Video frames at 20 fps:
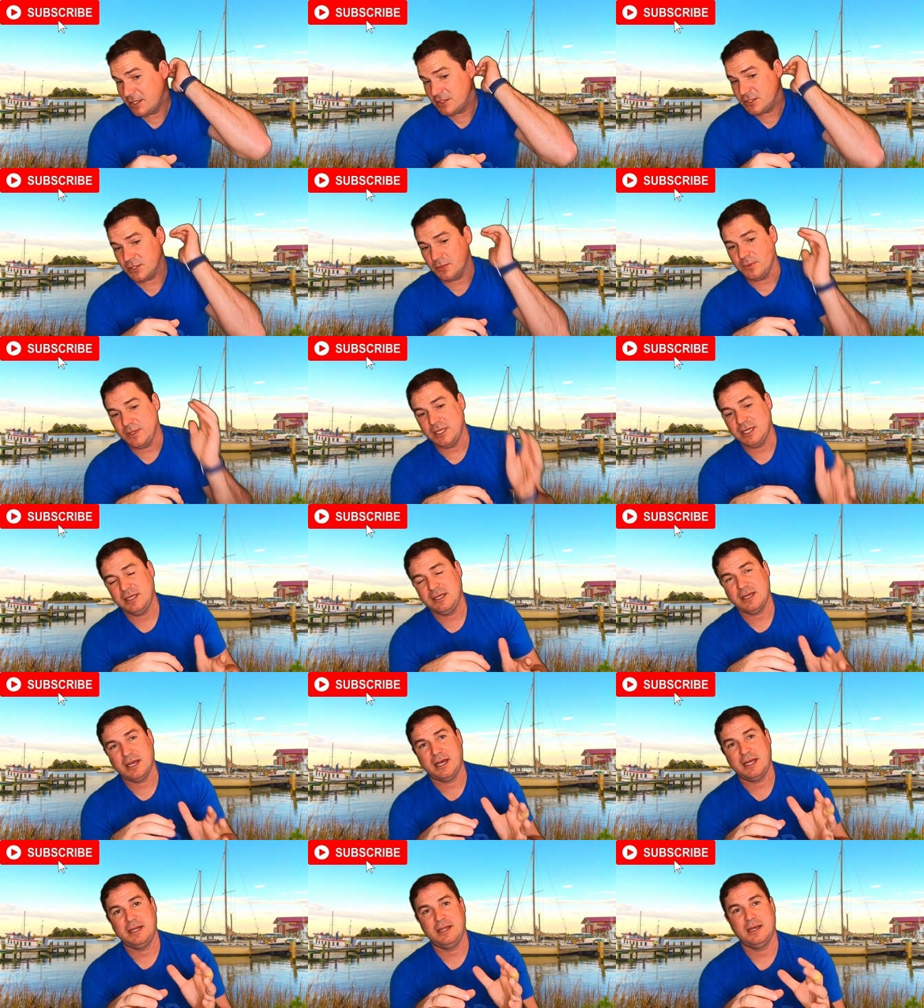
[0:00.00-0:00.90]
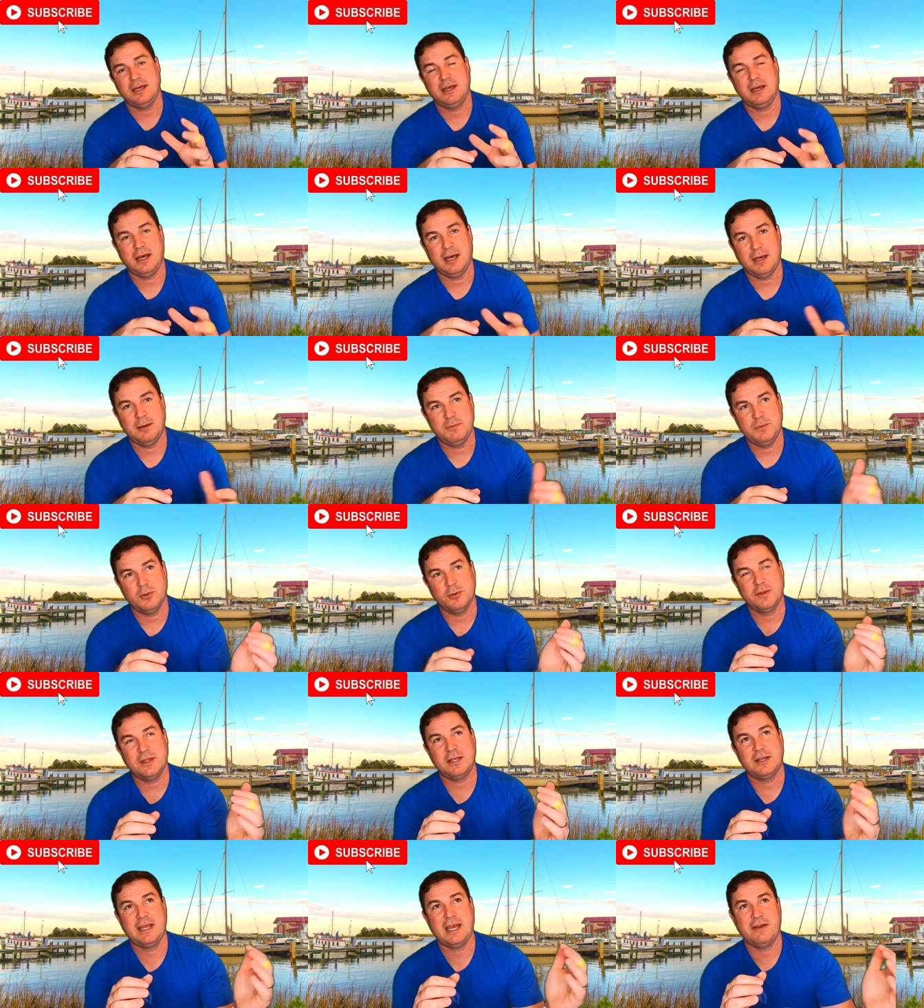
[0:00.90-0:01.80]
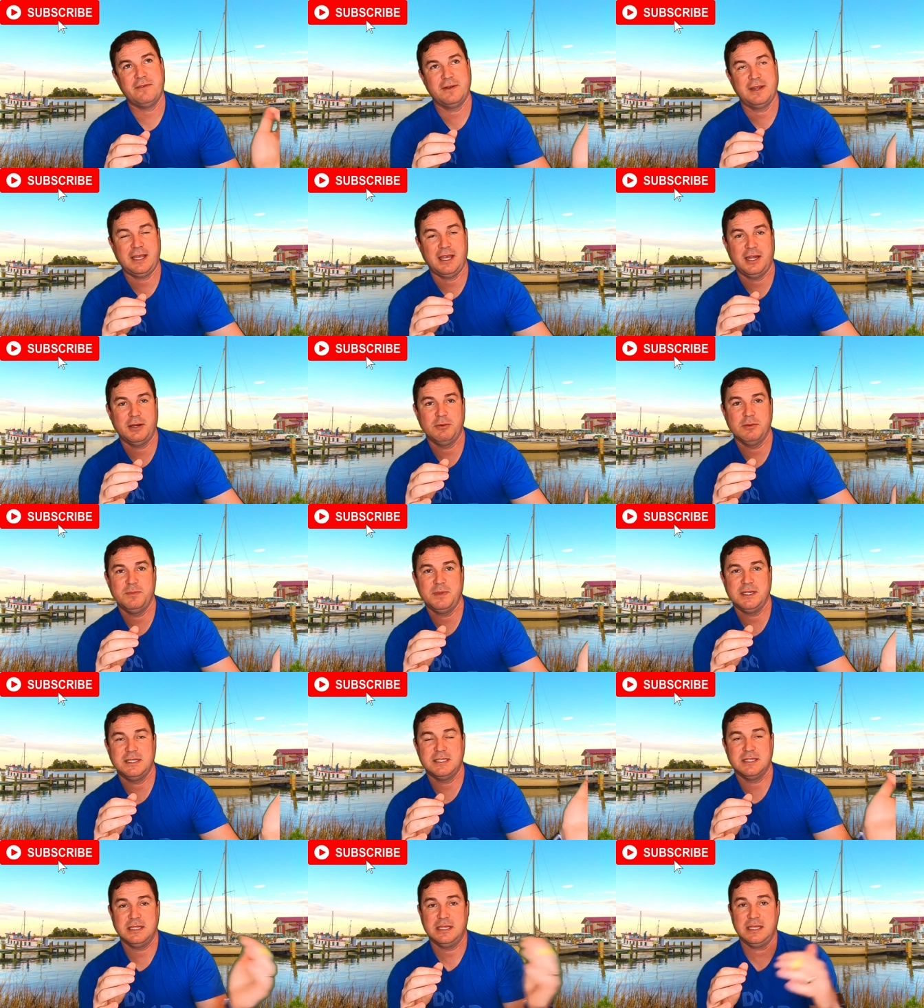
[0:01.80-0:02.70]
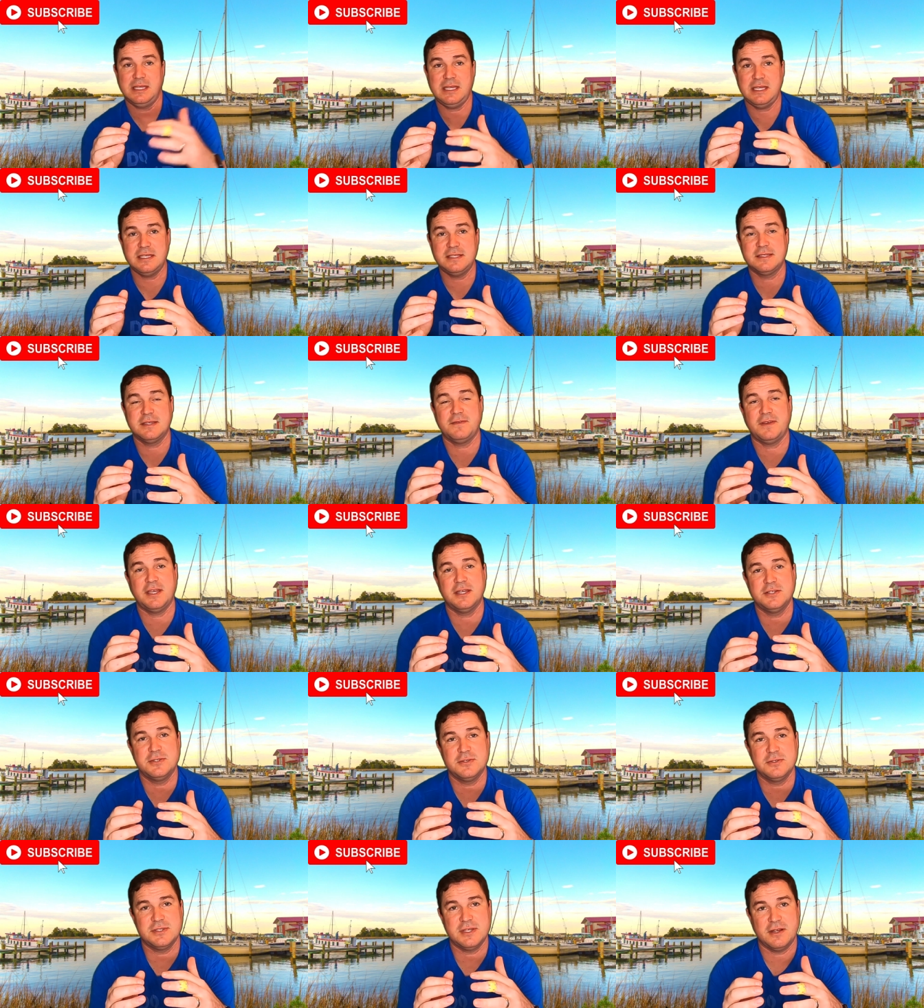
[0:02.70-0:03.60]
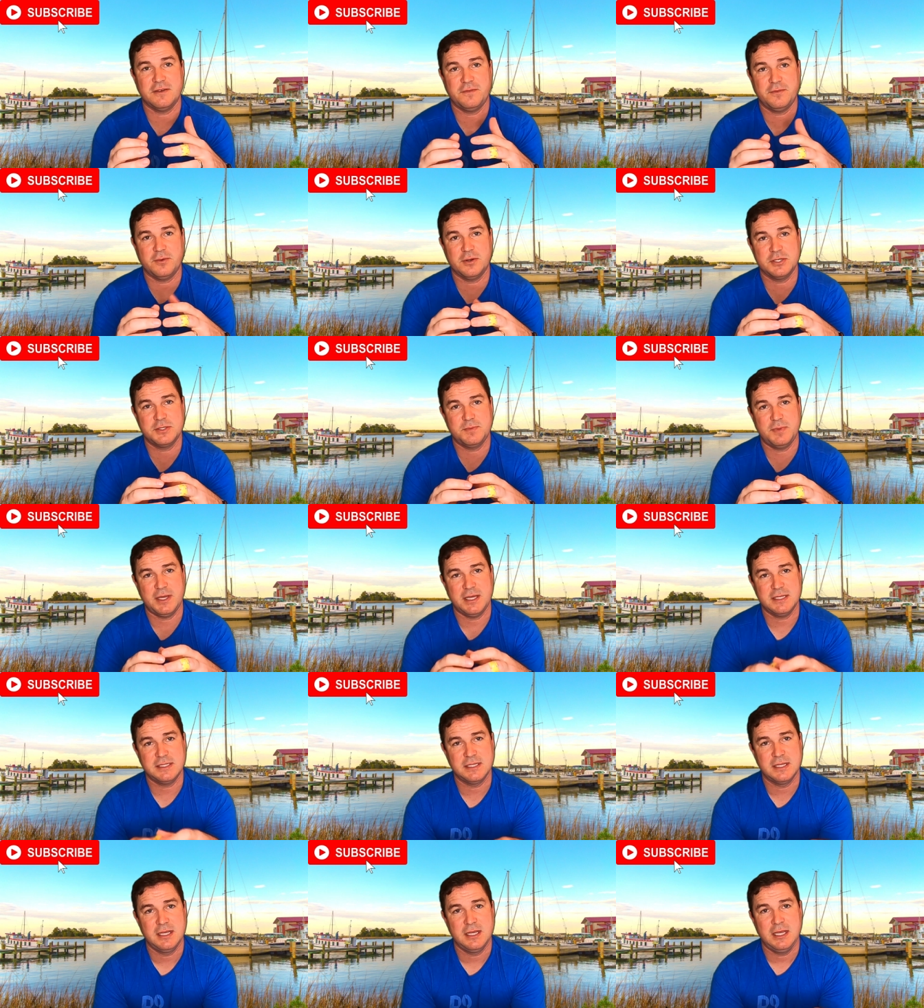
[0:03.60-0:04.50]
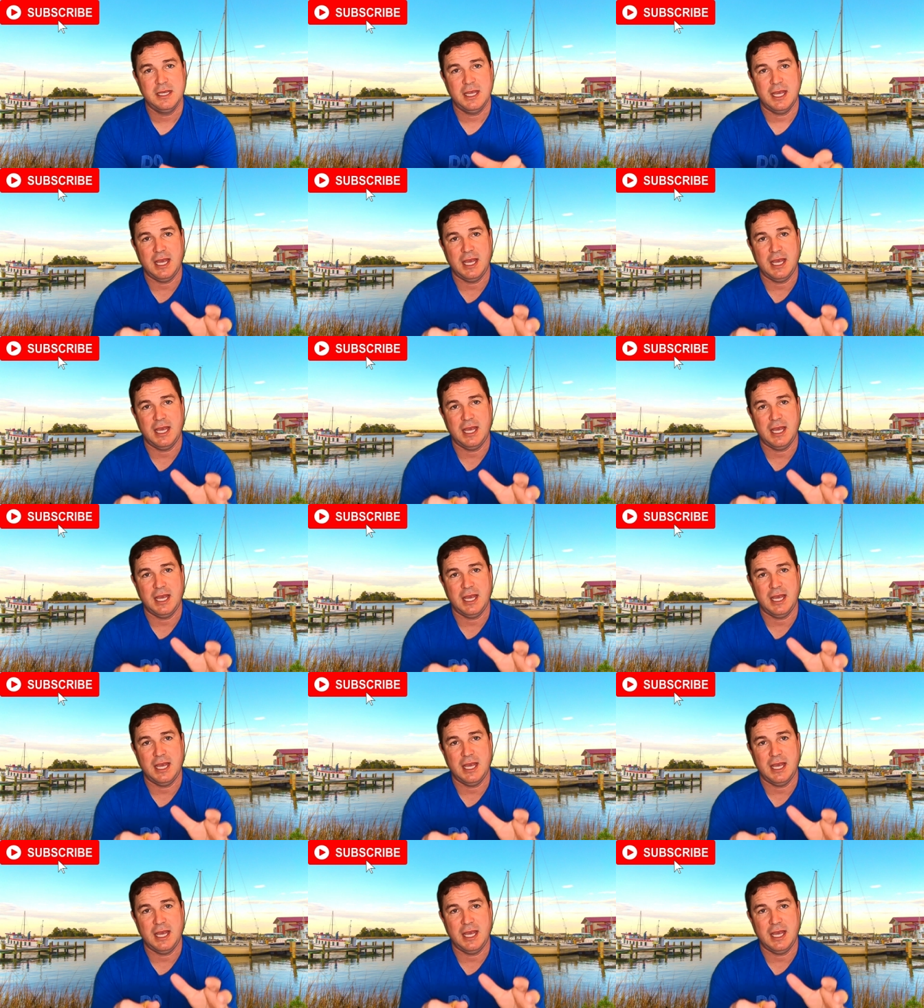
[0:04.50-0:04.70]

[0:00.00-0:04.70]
So we kind of, northern Calvert County would be to the east of Andrews Air Force Base,